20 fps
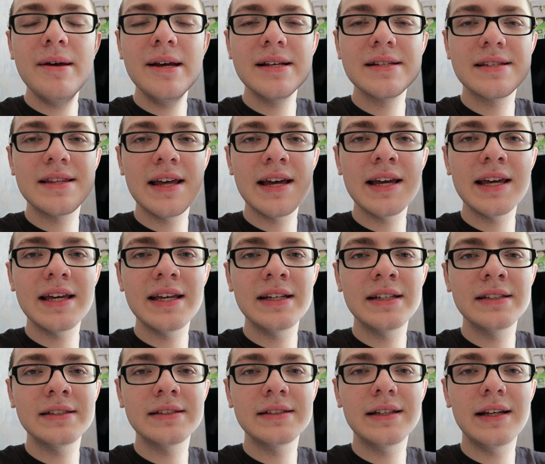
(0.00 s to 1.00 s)
biggest thing
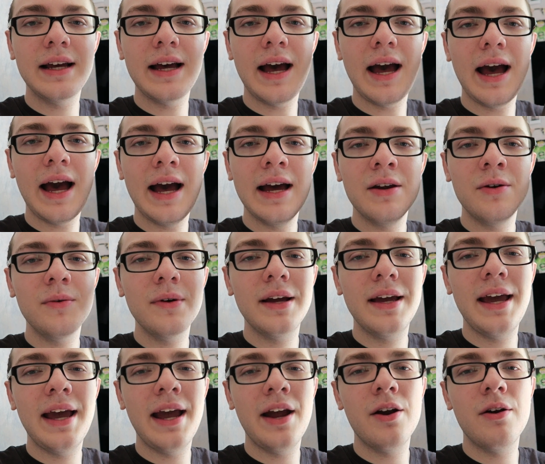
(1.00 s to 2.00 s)
is, I don't
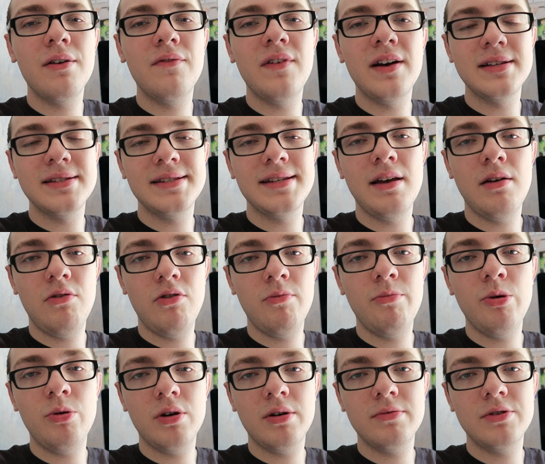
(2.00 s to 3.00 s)
care if I sell the
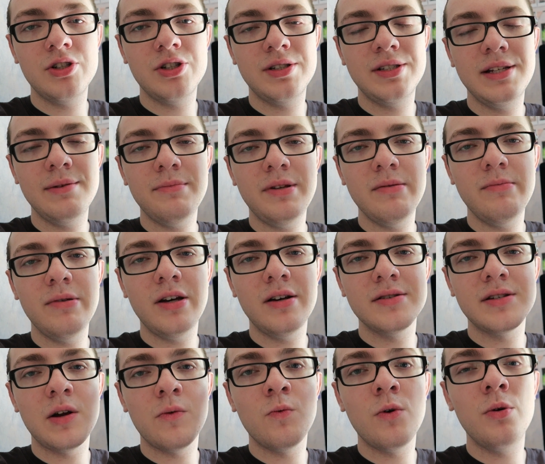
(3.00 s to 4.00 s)
book just simply
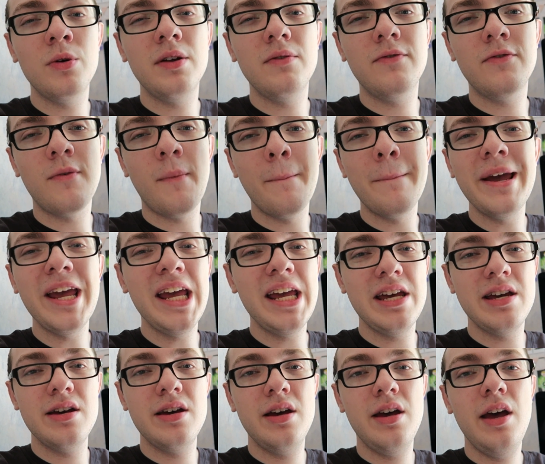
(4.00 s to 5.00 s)
because I wrote it for
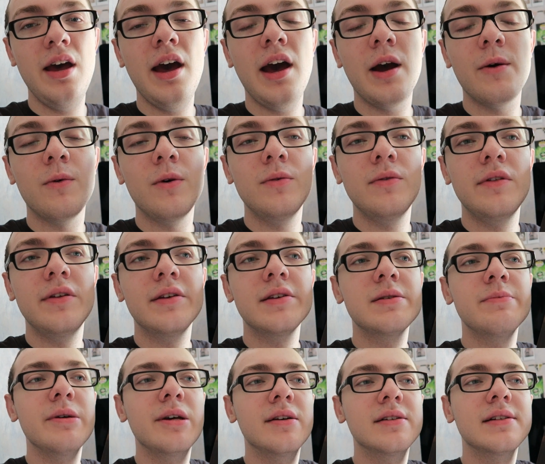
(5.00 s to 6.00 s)
me. I wrote
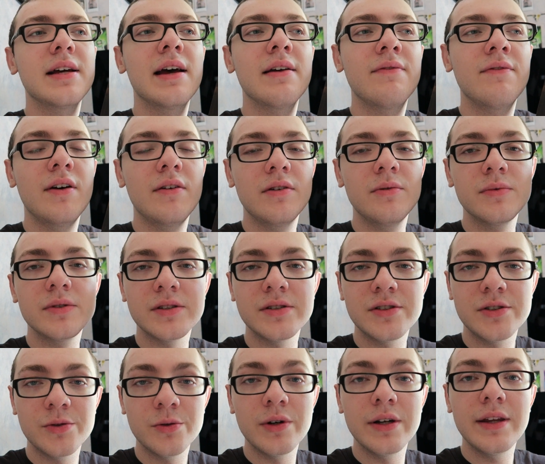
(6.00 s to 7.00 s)
this because I felt it was a
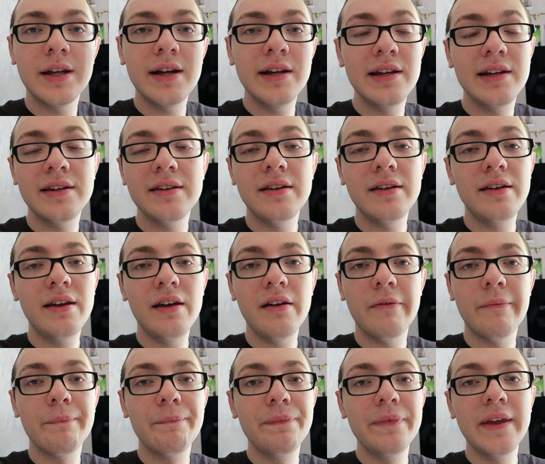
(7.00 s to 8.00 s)
story that I needed to
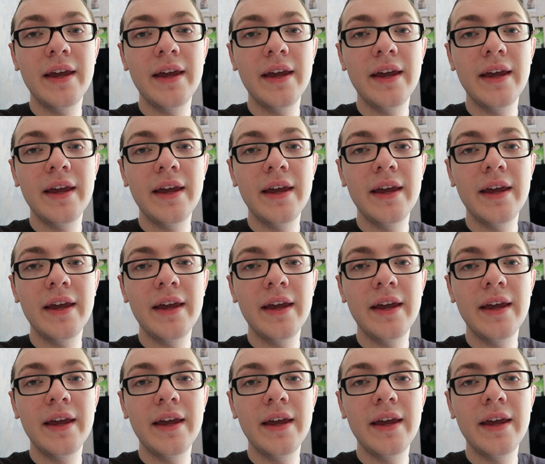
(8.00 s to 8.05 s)
tell.